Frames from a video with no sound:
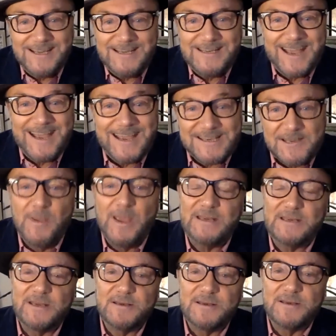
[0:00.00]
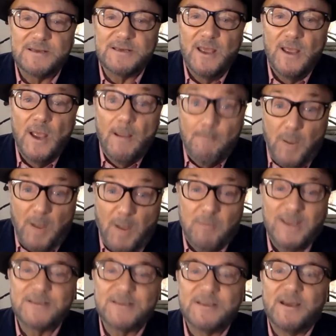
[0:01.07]
on already decimated
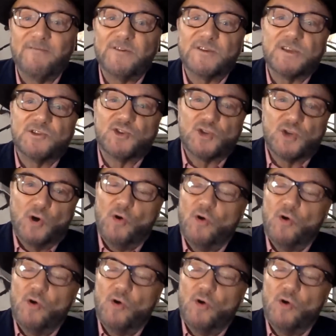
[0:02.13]
public services.